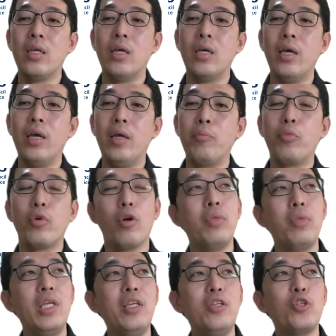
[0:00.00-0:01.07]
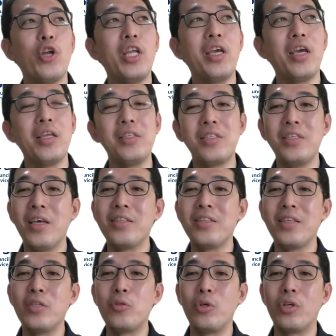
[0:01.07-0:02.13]
And probably joining
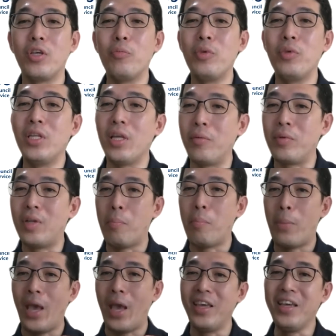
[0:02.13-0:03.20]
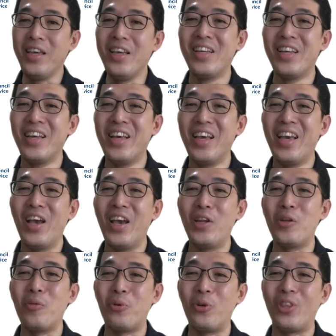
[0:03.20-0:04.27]
NCSS will give me that backing and
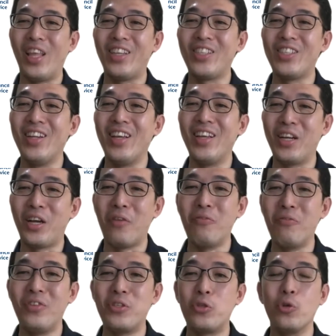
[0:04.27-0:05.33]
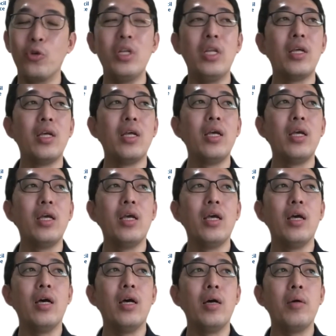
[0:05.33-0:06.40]
the protection and the comfort zone.
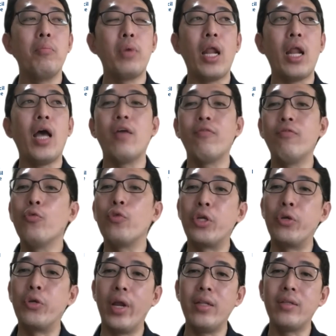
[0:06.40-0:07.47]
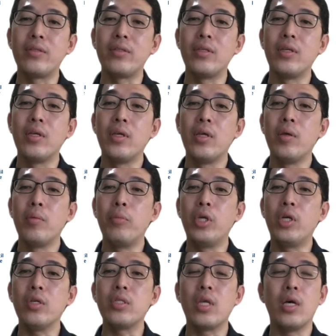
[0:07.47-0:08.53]
But I have no regrets
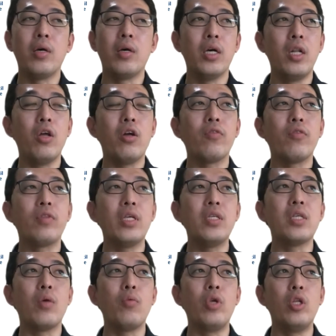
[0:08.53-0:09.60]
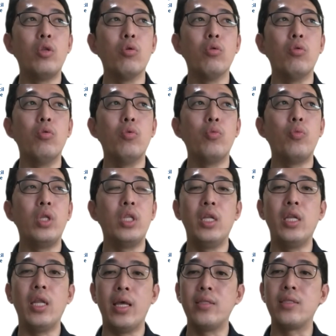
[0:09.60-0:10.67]
because a lot of things that we do
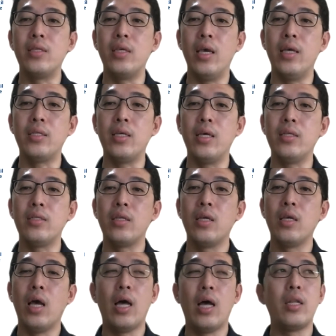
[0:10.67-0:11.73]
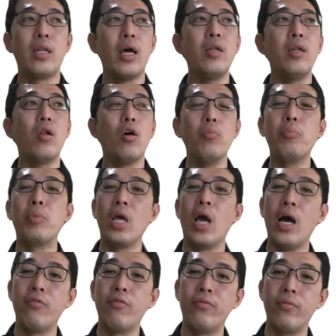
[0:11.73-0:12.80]
within NCSS are done on
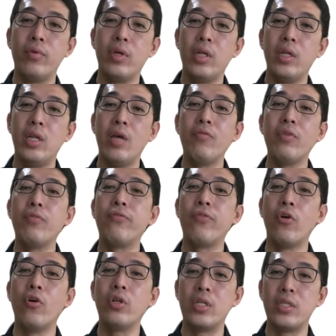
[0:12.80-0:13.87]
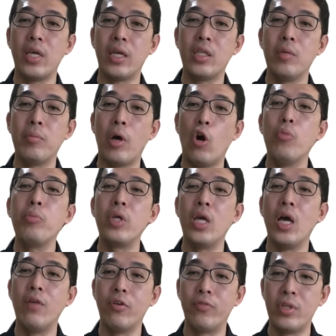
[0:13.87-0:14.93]
behalf, never for the sector, but on
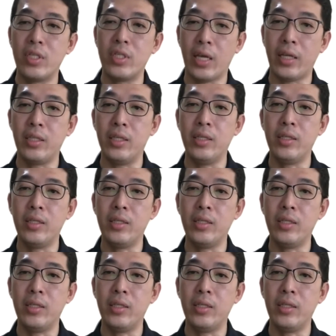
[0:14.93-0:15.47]
behalf of the sector.